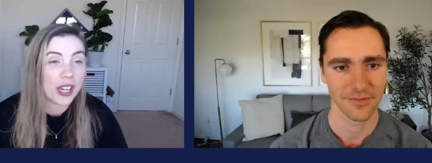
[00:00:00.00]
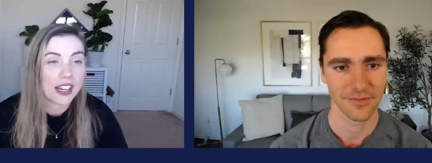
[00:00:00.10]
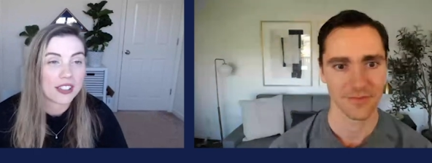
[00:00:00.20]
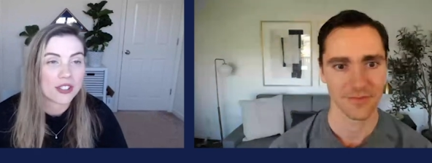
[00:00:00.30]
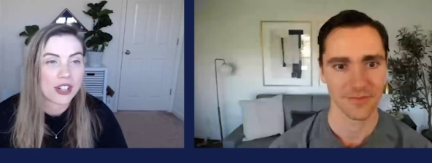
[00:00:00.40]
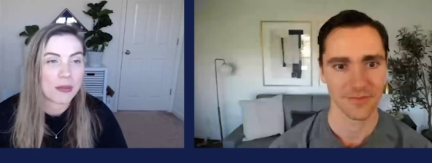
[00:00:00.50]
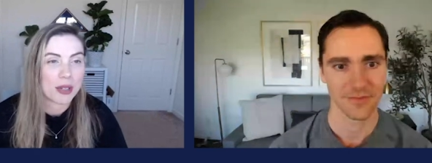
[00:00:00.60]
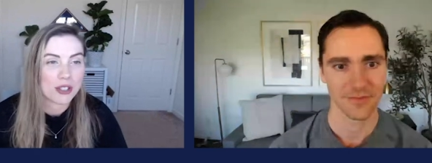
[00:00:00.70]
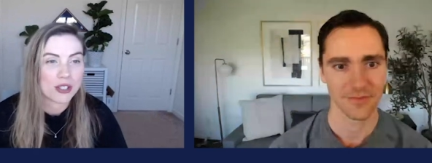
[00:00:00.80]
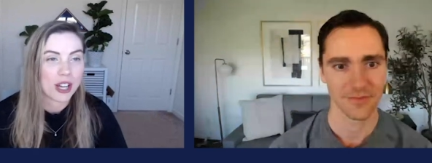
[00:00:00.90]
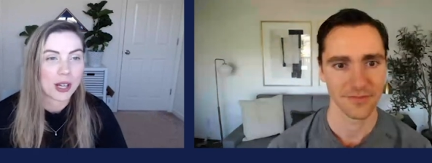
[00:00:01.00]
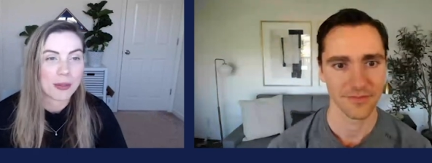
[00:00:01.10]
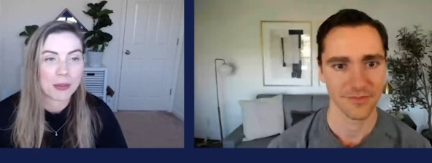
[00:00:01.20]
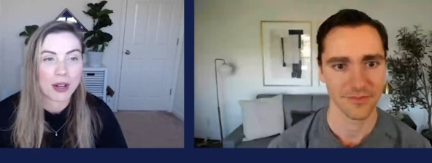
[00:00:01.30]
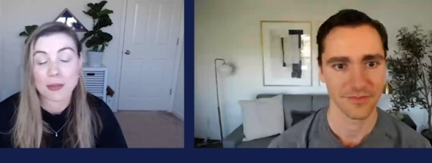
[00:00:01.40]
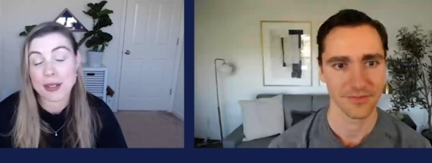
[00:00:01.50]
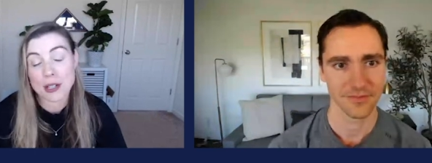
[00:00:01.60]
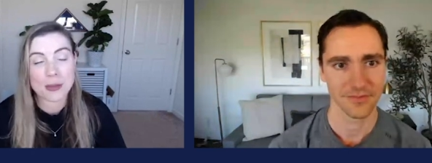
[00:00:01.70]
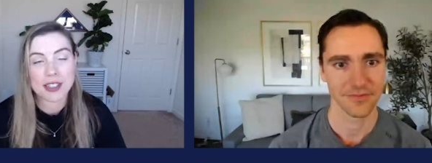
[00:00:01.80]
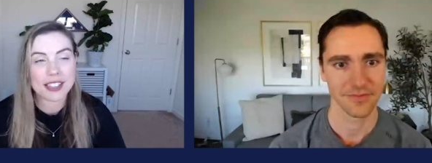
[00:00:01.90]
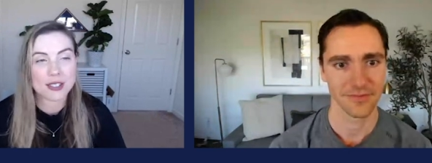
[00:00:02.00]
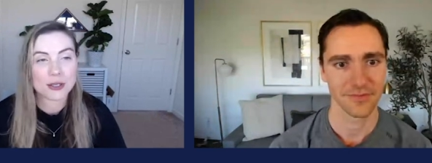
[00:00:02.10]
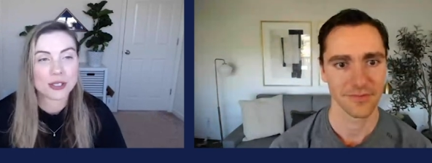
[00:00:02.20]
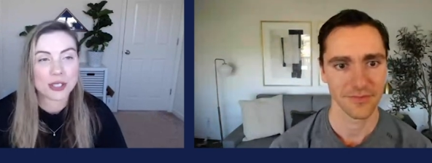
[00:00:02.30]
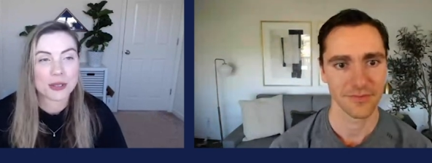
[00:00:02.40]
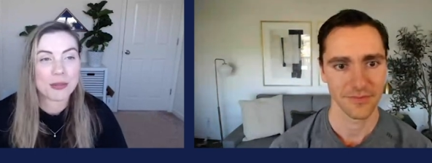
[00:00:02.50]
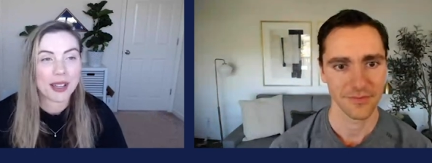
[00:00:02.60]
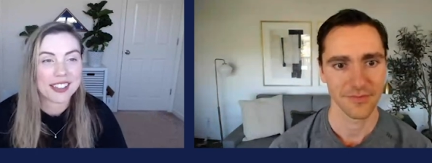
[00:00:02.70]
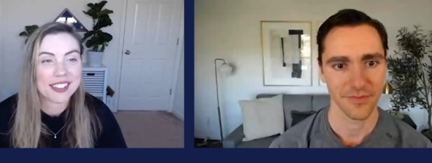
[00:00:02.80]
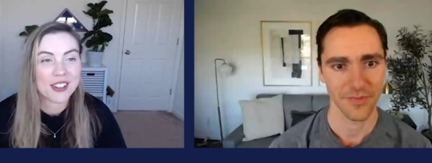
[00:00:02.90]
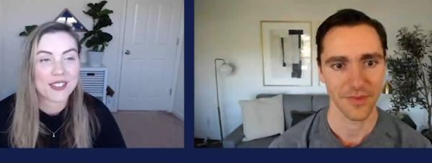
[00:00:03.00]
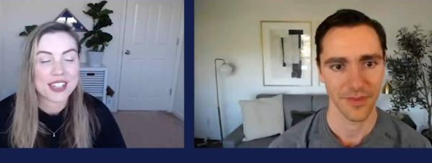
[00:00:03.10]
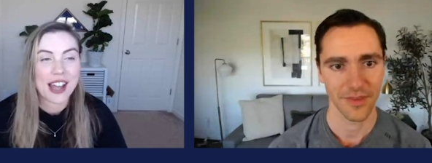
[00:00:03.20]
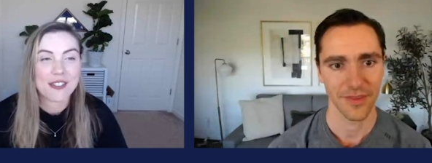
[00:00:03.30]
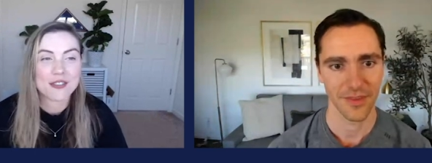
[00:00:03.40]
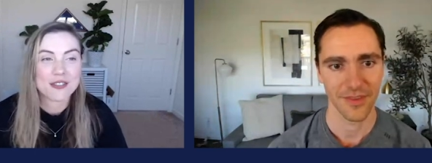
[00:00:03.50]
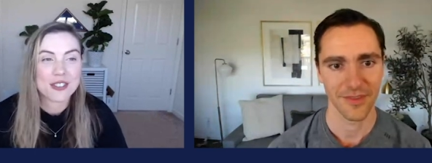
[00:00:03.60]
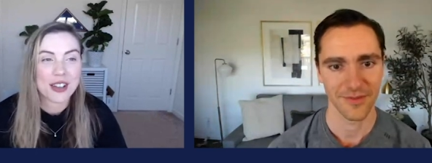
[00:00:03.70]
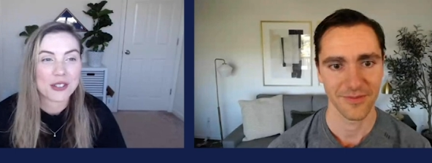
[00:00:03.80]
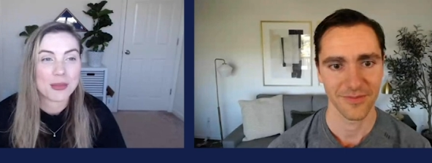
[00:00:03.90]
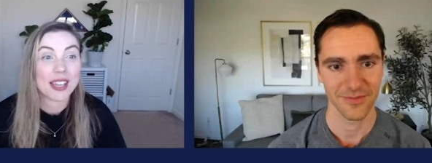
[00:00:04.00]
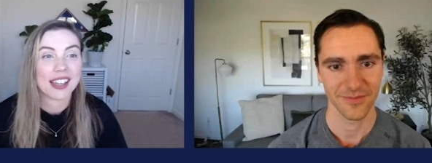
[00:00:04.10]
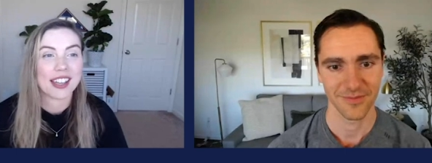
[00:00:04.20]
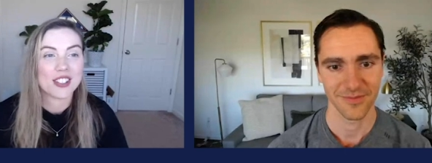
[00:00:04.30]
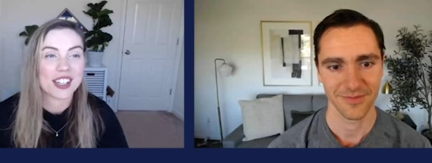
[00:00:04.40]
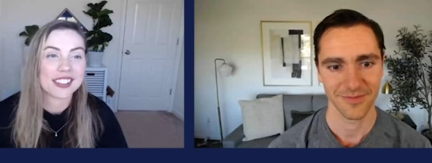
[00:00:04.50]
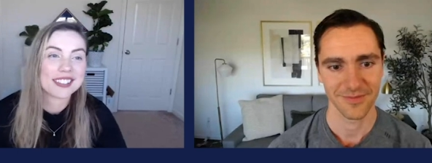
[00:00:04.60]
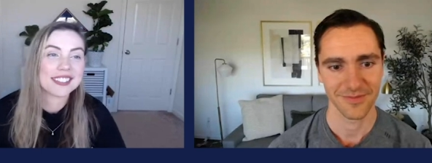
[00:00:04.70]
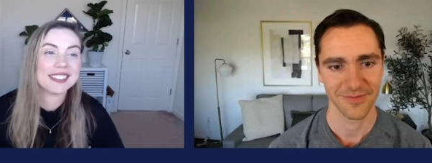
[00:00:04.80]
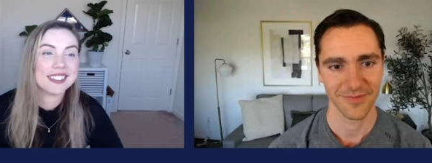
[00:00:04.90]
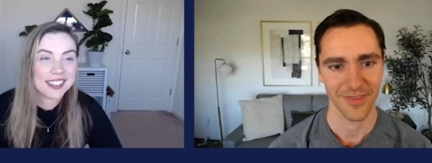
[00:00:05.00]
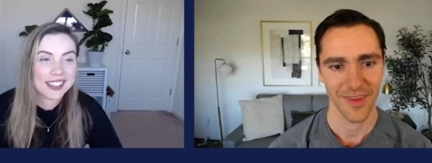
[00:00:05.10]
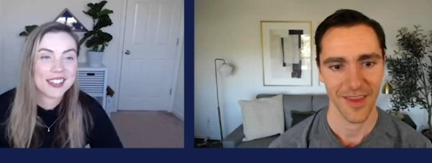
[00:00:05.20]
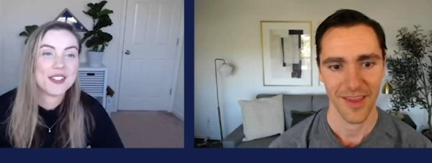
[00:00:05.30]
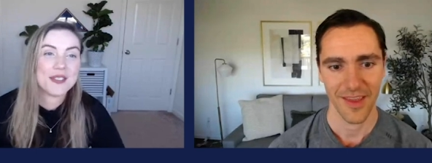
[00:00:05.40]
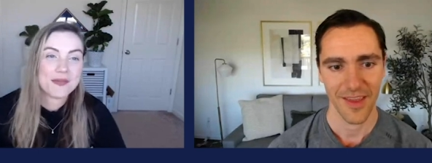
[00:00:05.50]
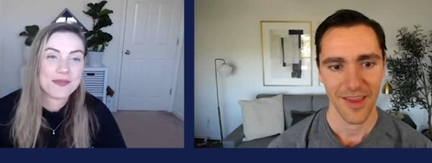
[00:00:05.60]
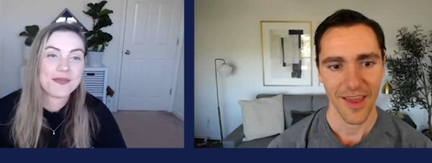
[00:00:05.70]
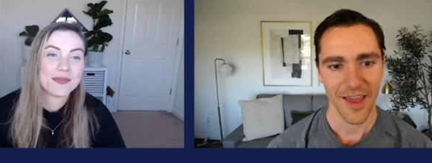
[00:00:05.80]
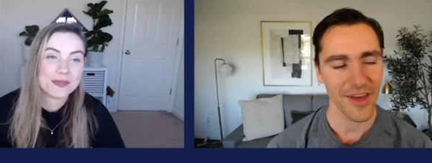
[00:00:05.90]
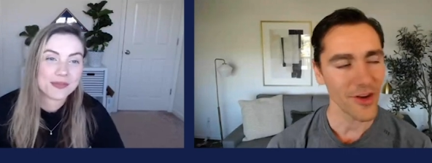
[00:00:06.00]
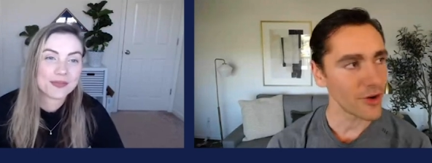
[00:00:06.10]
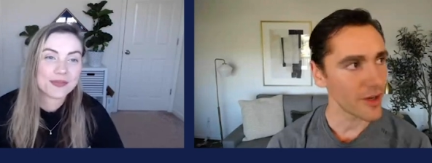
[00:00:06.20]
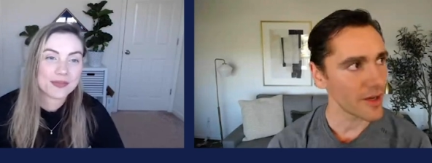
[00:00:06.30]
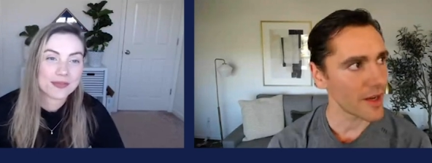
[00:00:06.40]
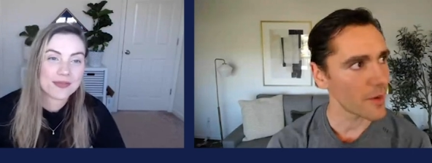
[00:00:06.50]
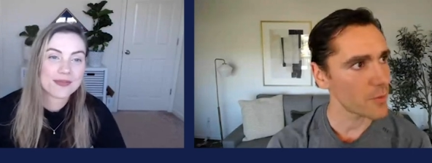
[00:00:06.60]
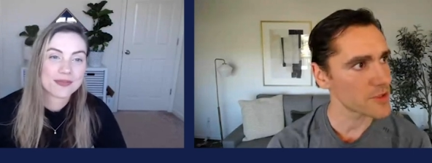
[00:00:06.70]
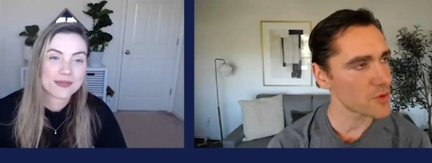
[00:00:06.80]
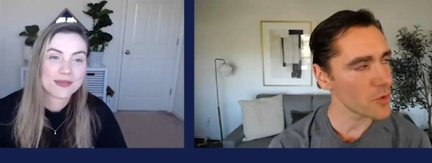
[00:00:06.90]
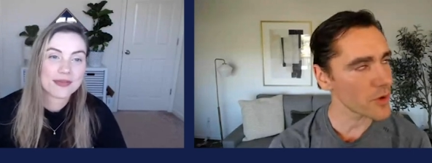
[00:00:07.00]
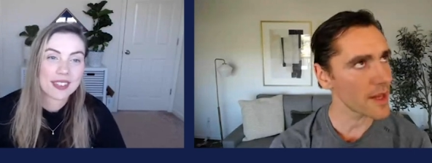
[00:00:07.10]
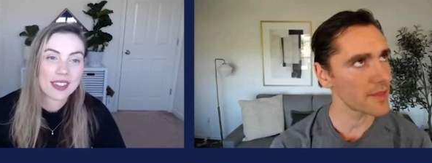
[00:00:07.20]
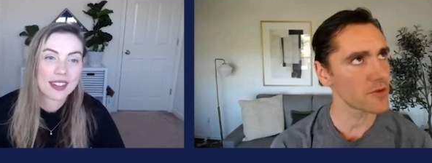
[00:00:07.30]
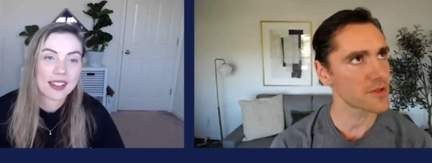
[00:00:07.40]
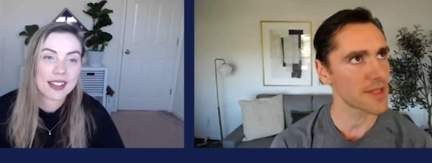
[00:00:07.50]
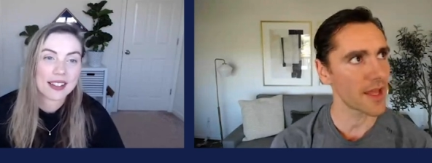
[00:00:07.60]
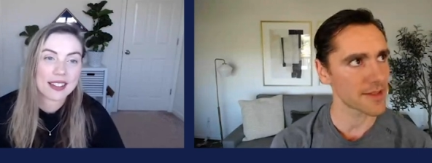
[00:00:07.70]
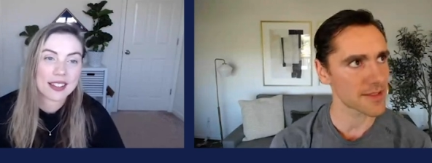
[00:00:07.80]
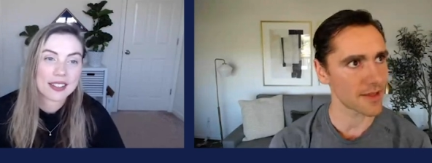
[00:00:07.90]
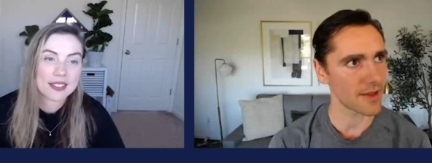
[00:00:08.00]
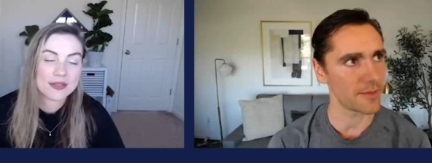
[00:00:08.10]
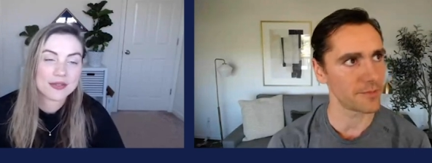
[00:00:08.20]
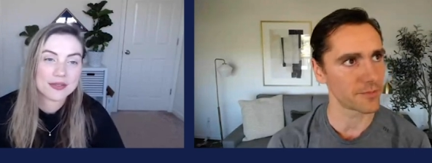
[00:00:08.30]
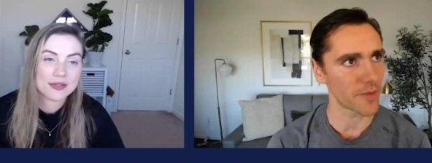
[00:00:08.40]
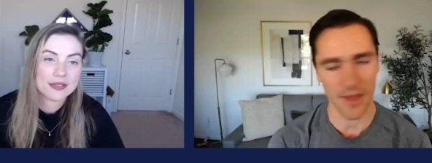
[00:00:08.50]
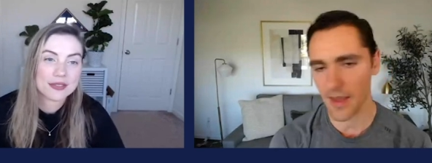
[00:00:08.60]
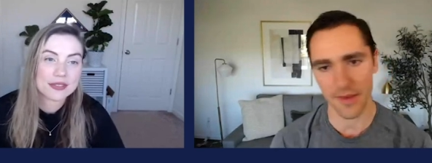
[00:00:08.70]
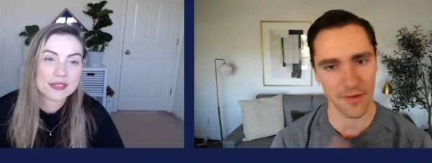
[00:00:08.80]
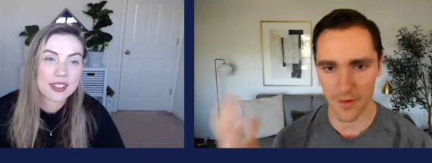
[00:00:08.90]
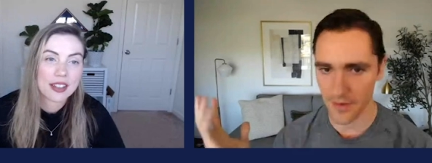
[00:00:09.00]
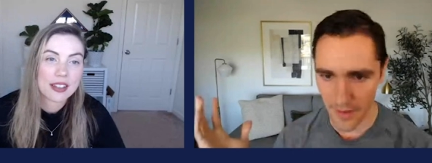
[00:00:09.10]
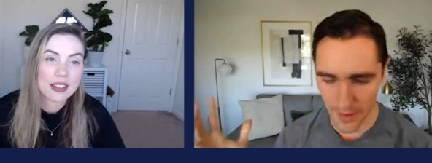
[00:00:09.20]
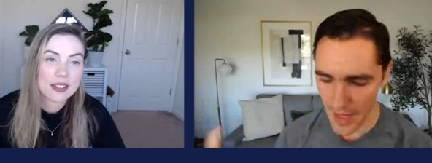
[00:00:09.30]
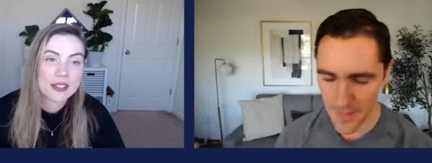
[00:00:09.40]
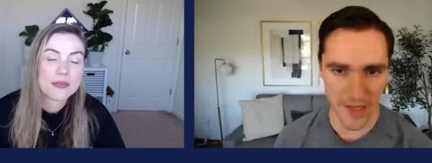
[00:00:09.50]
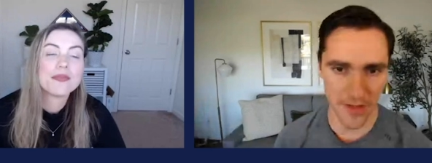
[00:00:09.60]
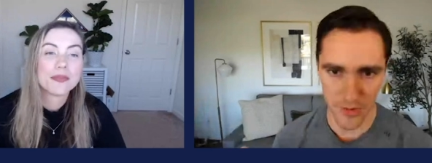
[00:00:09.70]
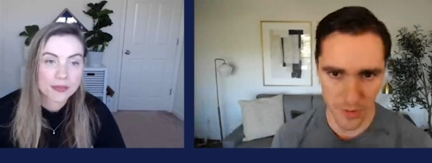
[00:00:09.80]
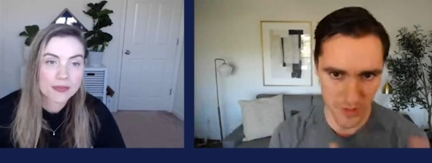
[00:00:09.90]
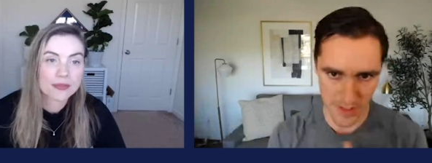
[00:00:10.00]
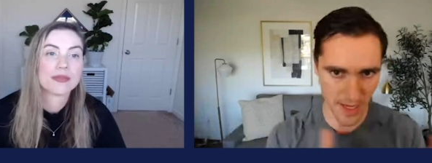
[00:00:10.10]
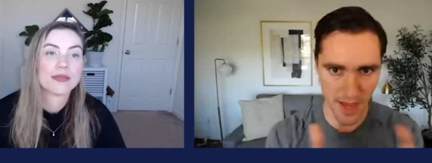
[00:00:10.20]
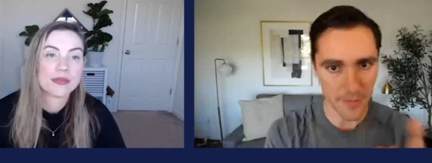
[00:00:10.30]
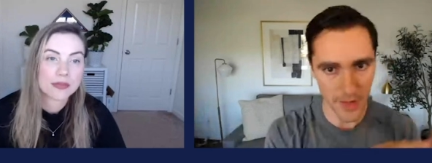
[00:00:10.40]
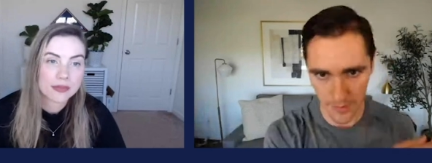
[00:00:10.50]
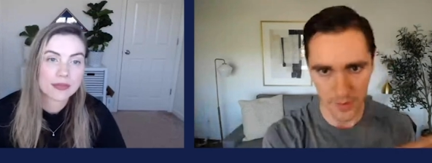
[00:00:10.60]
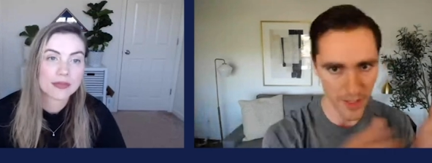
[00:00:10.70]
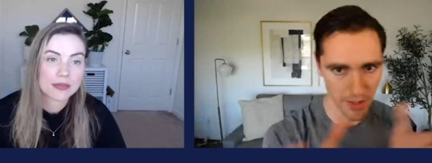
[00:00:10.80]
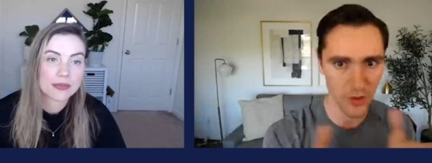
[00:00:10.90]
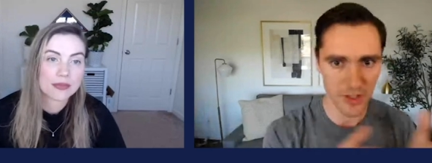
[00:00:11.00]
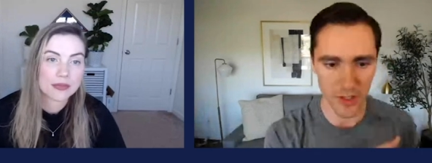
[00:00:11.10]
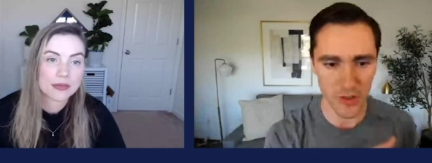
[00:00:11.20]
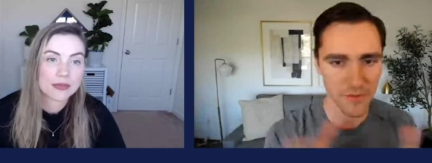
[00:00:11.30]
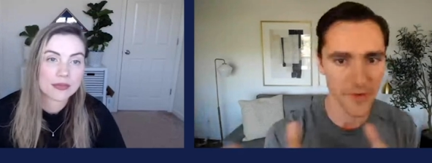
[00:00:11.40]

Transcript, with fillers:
Speaker 1: you get on stream and just talk about product management, that's cool too. But you have to have you have to be engaging.
Speaker 2: I know, and, and I was looking at those stats um, in the in the gaming industry, which I'm, I'm, I know it's a huge